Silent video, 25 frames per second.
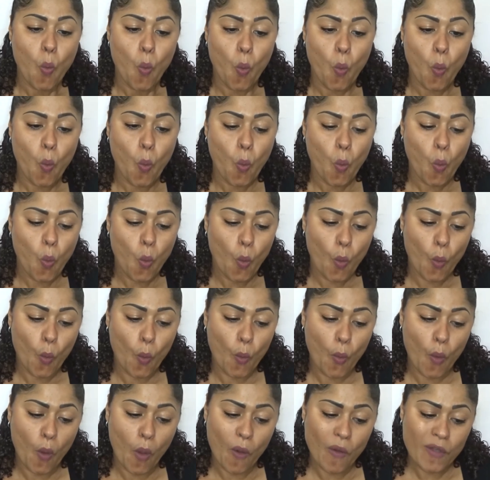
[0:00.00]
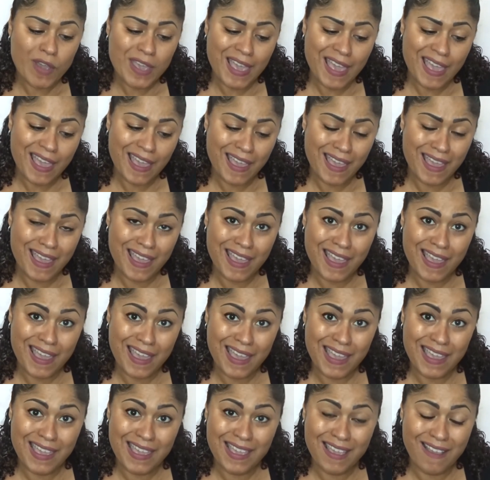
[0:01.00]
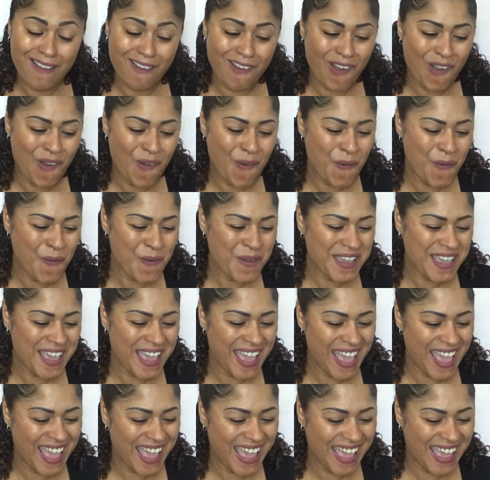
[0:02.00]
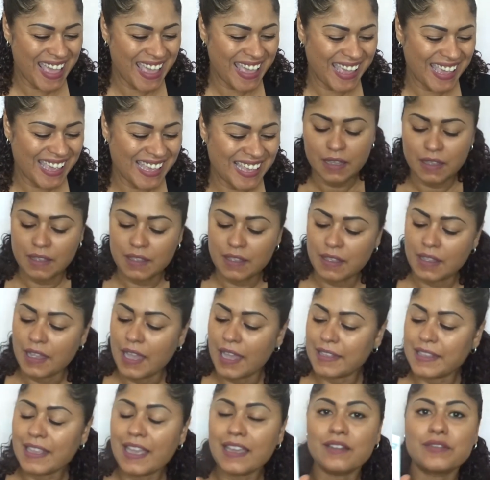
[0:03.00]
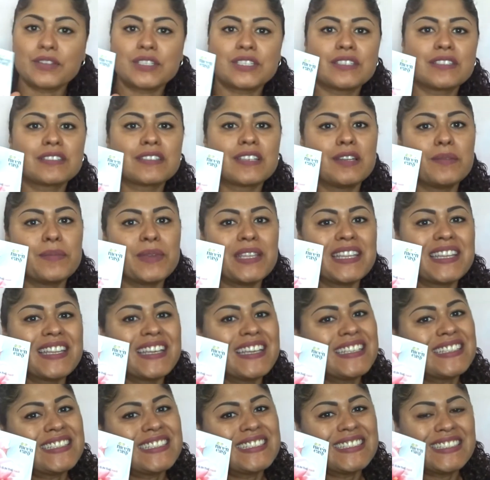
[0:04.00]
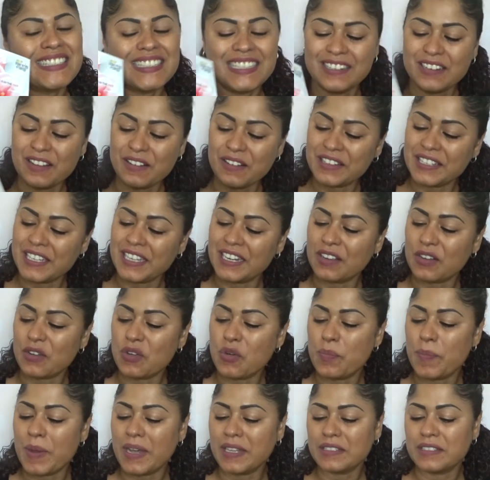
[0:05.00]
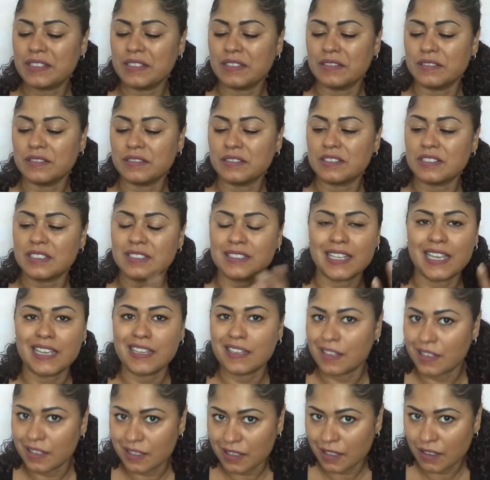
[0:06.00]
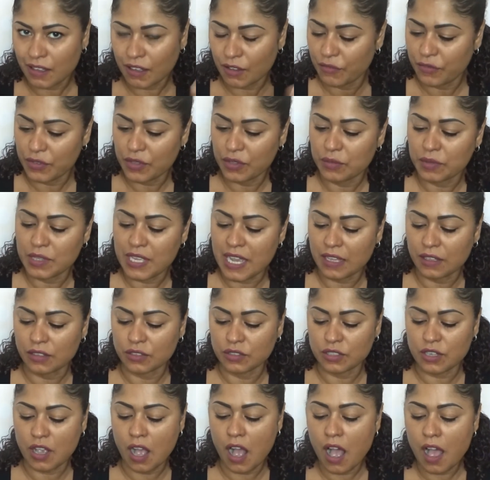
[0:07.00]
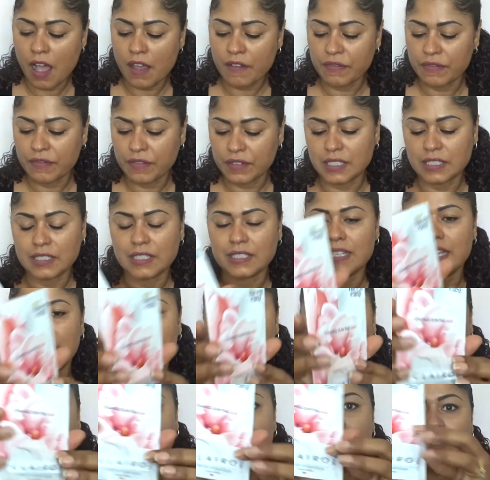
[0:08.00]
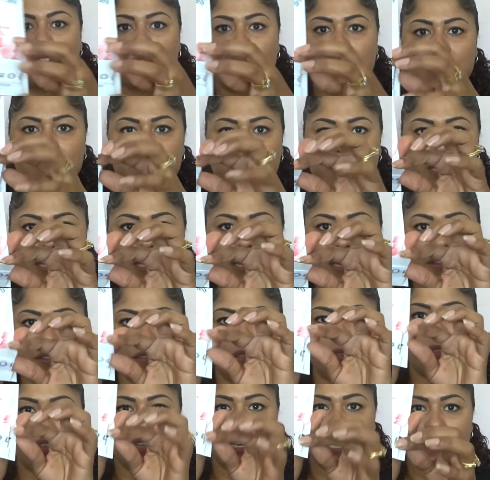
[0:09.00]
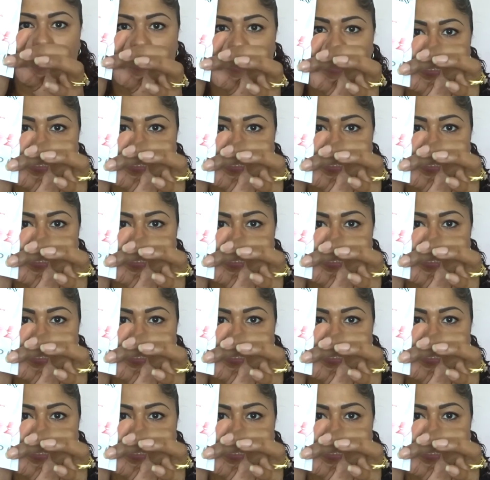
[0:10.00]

Ooh, okay, okay. I thought it was just gonna be this, you know, and then a coupon to just like a few dollars off. This is like a little hair thing. I don't know if you guys can